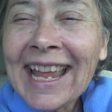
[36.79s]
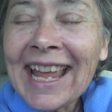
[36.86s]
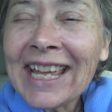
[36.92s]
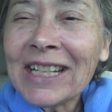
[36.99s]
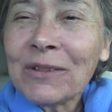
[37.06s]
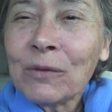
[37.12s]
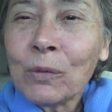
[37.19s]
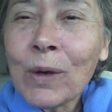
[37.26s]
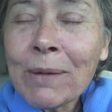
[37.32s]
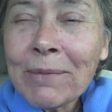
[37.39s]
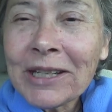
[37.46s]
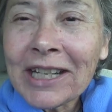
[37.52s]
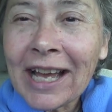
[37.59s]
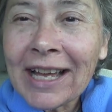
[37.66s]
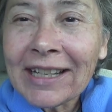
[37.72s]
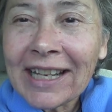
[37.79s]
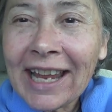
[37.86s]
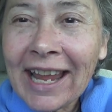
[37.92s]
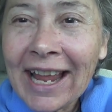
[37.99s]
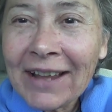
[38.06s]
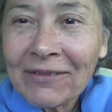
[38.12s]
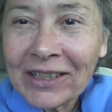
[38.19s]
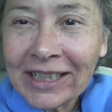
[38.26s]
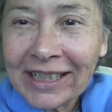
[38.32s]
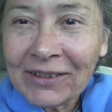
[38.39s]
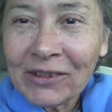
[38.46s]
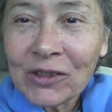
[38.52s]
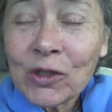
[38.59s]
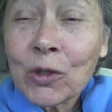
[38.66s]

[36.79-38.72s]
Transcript: and women not having